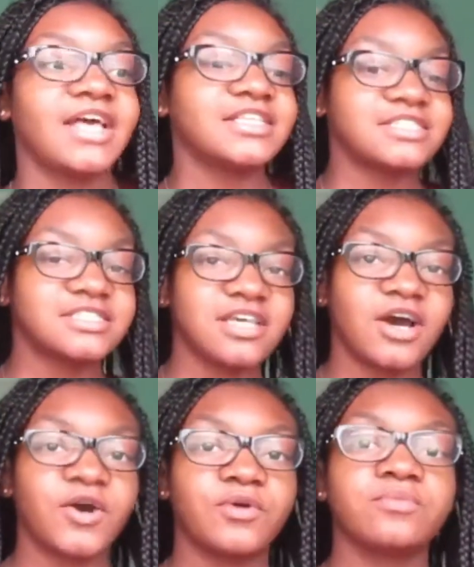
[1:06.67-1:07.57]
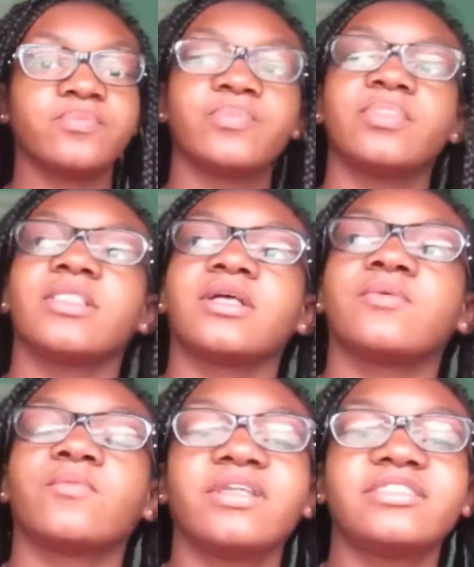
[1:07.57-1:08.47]
So
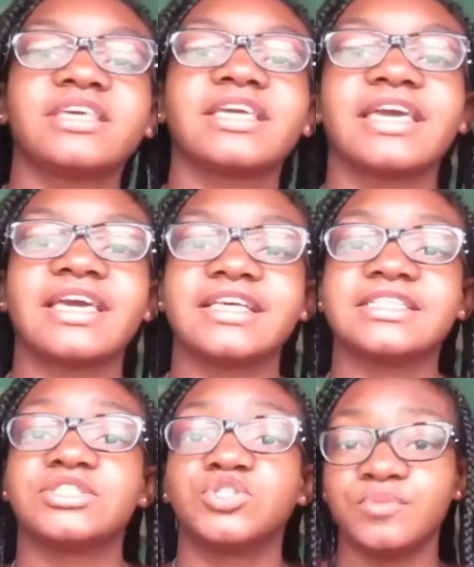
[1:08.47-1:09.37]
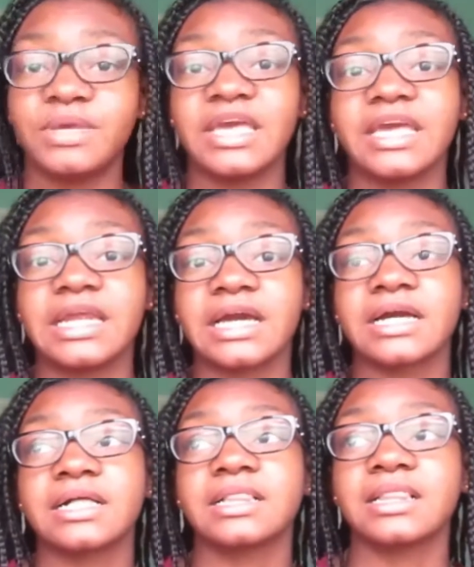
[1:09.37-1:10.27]
one thing is to be in a
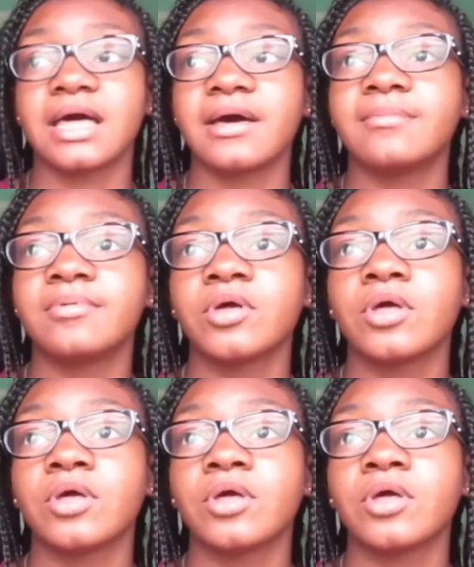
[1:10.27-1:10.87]
club